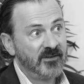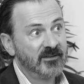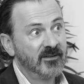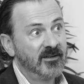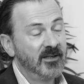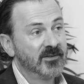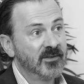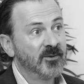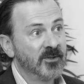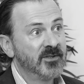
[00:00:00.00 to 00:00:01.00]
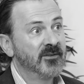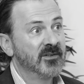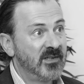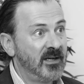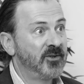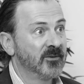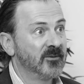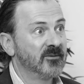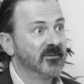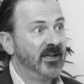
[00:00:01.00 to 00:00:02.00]
Fund as a source of
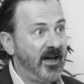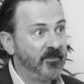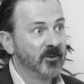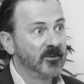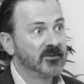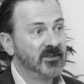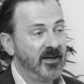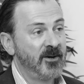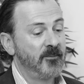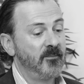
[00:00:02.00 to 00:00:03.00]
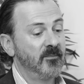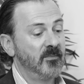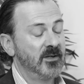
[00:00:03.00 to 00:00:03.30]
concessional capital to help